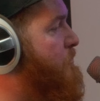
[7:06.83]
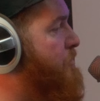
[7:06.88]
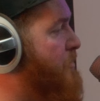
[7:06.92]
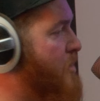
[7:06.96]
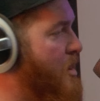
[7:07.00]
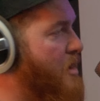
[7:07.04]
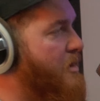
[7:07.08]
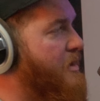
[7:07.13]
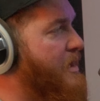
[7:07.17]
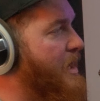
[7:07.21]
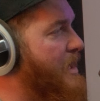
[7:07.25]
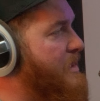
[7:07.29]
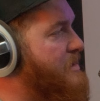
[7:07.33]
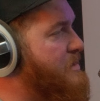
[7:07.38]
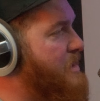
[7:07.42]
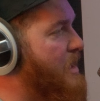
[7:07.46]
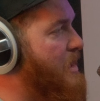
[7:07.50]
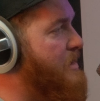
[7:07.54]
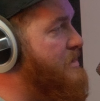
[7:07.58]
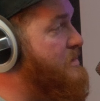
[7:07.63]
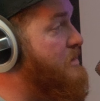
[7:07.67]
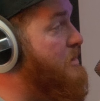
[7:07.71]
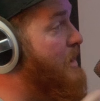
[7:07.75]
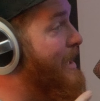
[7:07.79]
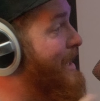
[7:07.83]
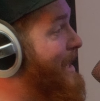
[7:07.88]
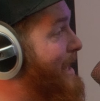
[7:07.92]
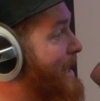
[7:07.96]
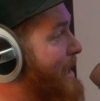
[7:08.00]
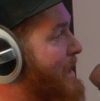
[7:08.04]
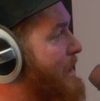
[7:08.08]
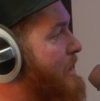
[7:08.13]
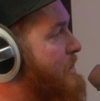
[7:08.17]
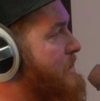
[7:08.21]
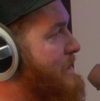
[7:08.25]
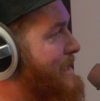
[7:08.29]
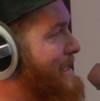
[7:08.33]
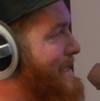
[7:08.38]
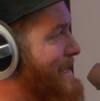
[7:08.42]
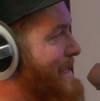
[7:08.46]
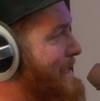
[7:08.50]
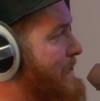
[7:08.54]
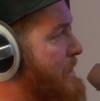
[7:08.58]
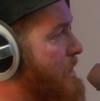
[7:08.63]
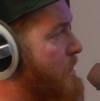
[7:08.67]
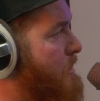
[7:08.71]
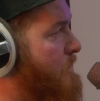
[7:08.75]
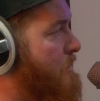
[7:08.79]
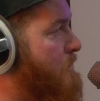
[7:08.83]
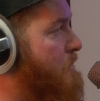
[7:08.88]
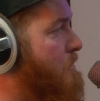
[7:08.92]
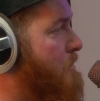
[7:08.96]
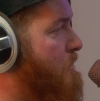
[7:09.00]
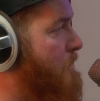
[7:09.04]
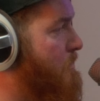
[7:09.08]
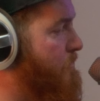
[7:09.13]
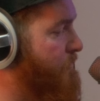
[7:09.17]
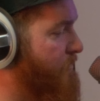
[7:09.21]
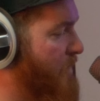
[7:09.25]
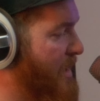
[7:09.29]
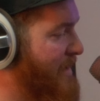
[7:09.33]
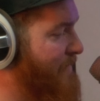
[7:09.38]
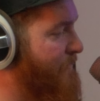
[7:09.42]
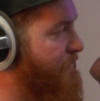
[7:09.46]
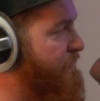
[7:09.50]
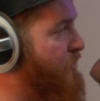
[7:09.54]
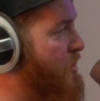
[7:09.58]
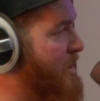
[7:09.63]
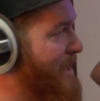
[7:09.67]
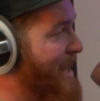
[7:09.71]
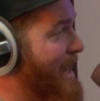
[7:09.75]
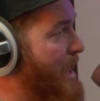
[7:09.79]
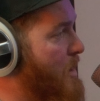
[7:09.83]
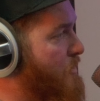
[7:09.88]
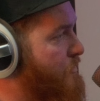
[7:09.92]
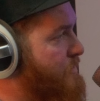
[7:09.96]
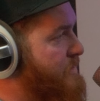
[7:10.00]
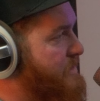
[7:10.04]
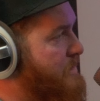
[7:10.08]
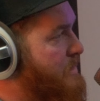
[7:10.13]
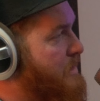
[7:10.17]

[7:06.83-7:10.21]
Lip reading: broadcast console and in like front of house.